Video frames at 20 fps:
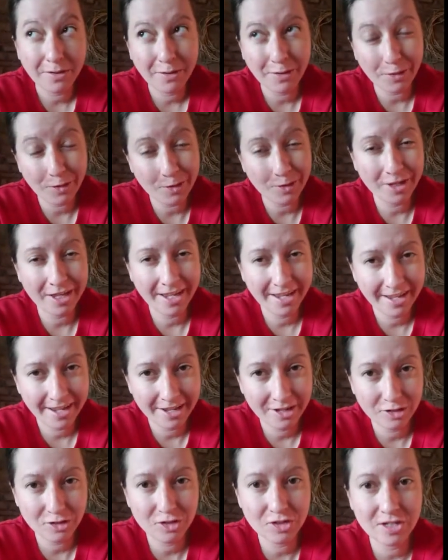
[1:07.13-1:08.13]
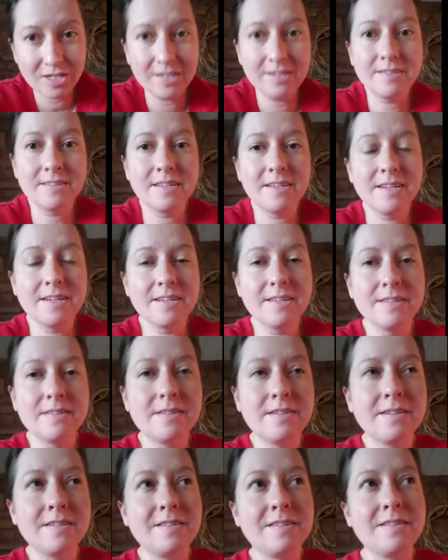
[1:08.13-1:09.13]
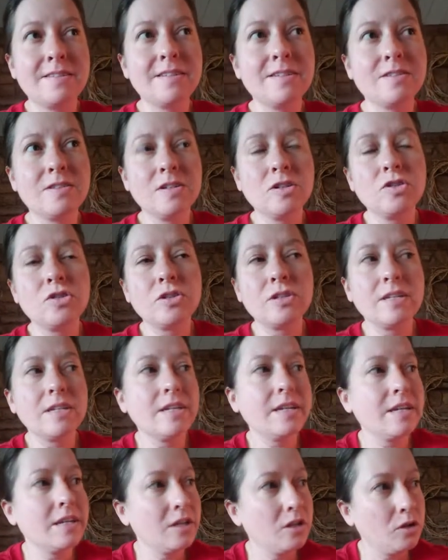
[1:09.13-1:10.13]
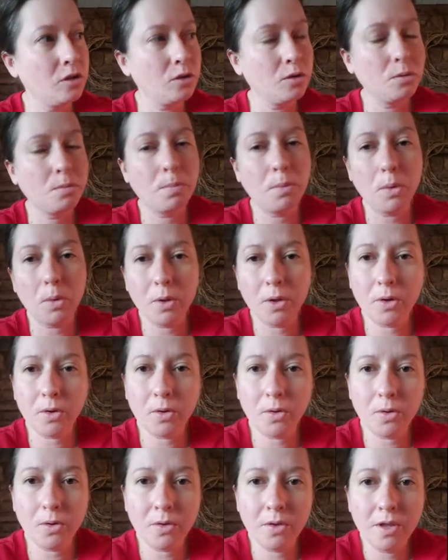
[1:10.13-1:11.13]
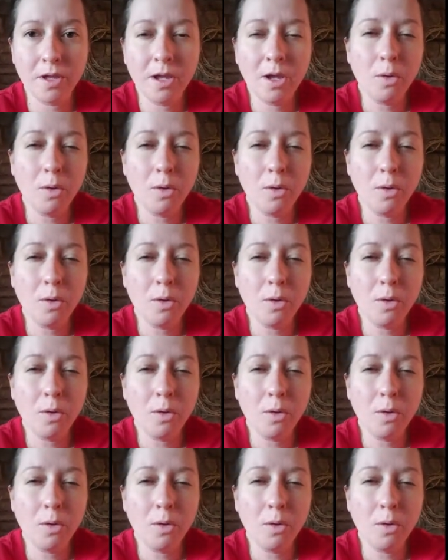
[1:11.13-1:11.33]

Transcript: hog head cheese is, it's essentially you boil